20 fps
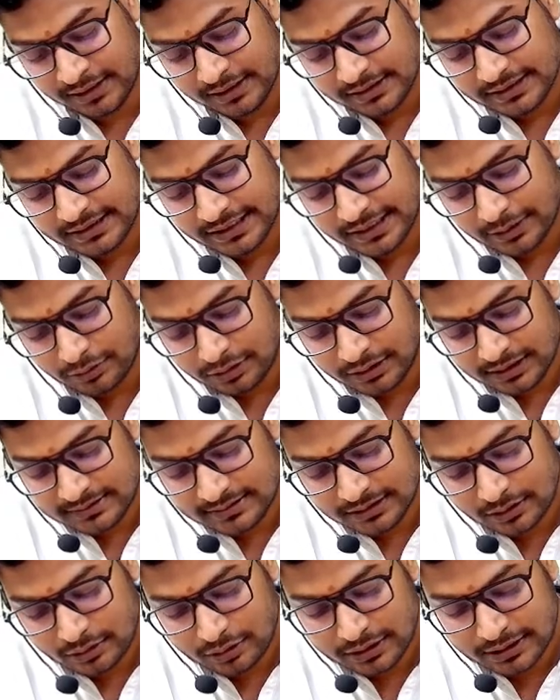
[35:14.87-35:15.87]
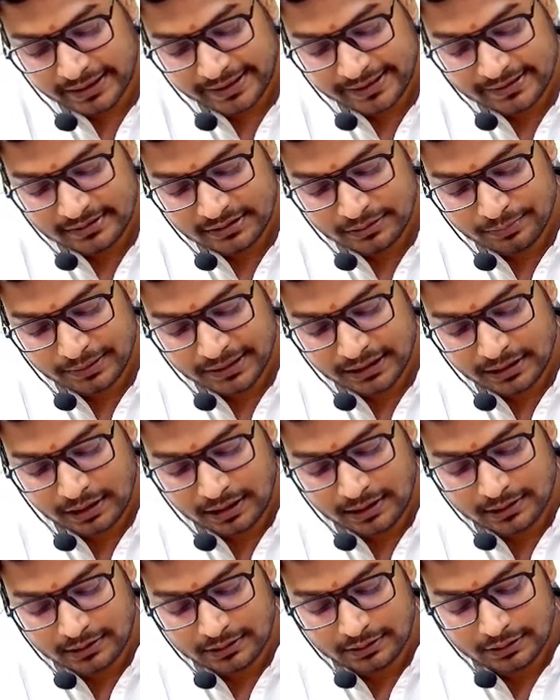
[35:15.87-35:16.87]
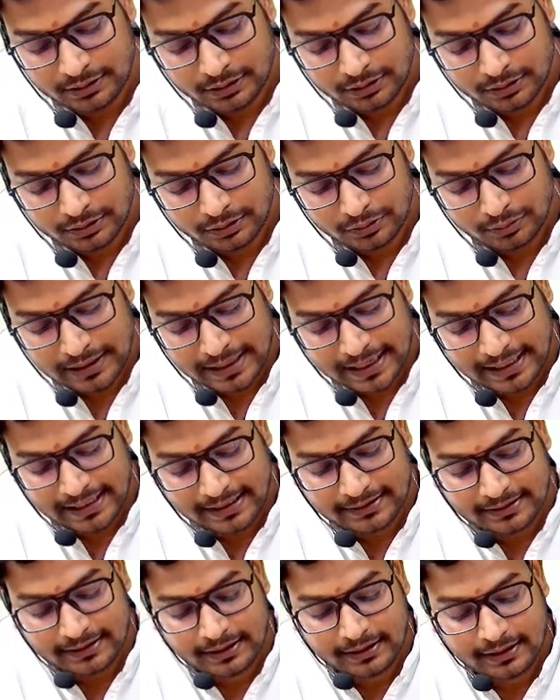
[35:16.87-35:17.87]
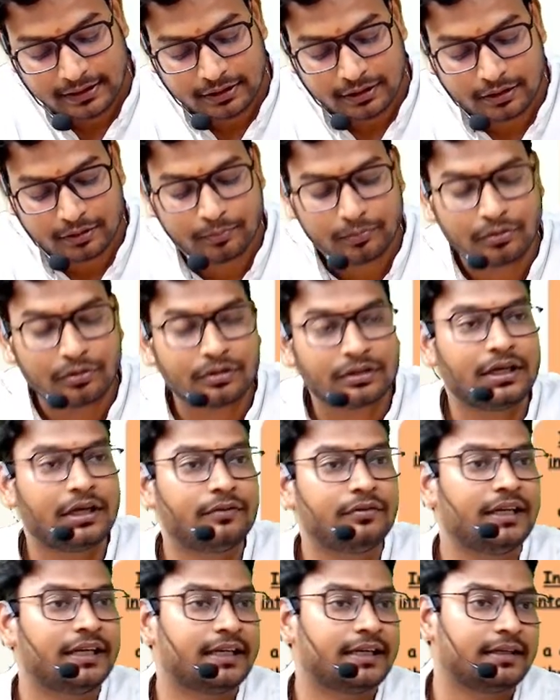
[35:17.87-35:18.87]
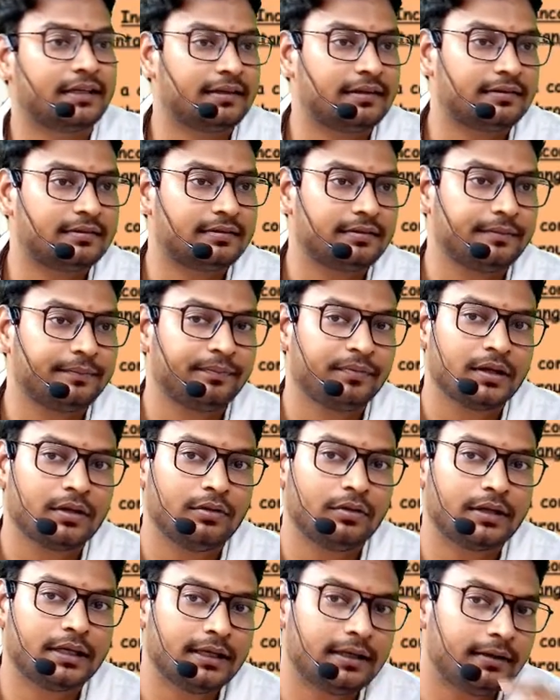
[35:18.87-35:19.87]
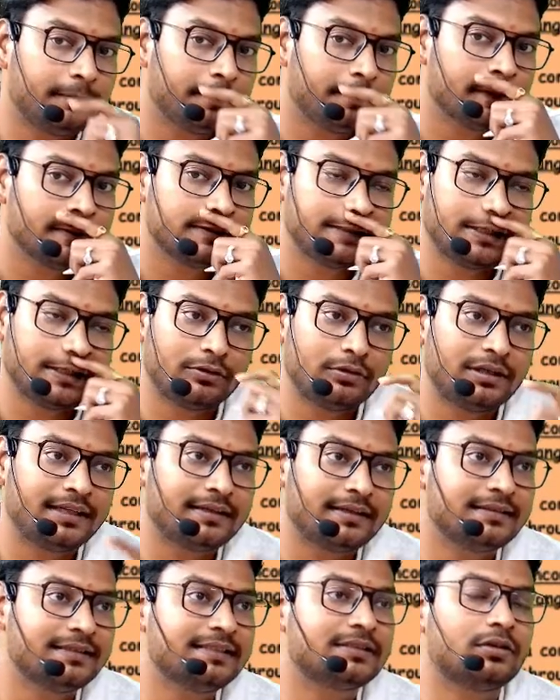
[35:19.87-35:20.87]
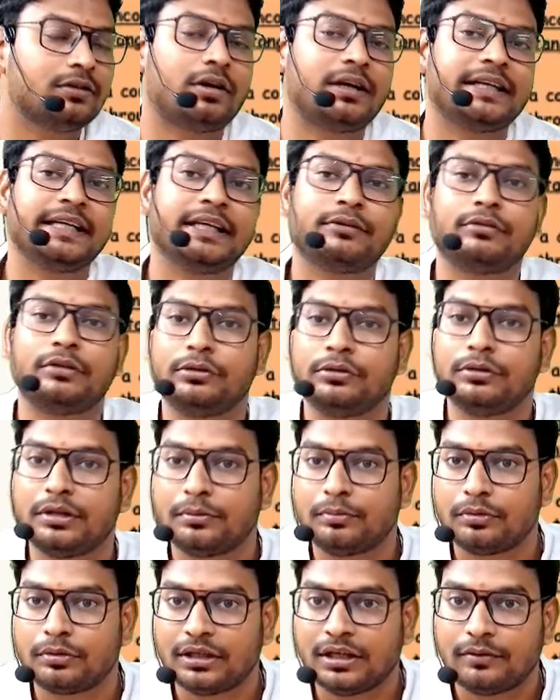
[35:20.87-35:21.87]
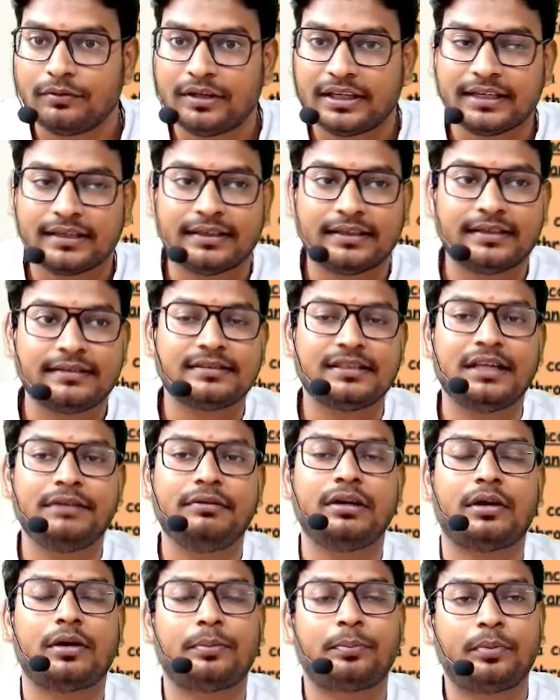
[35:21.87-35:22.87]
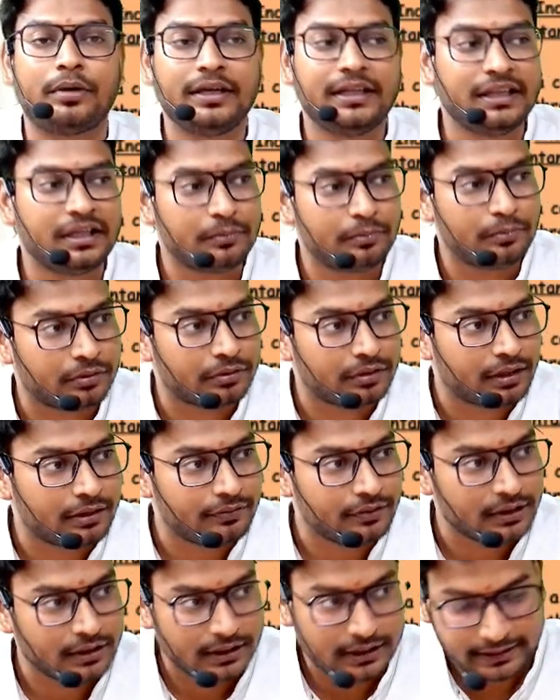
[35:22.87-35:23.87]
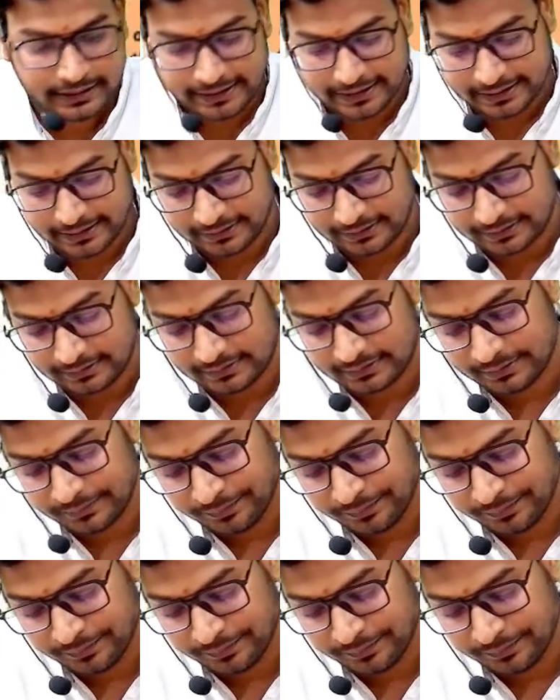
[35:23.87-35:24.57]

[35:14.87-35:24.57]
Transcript: Shareholders are authorized by law to elect the board of directors. Okay na? Shareholders is not equal to the board of directors. They will appoint the board of directors.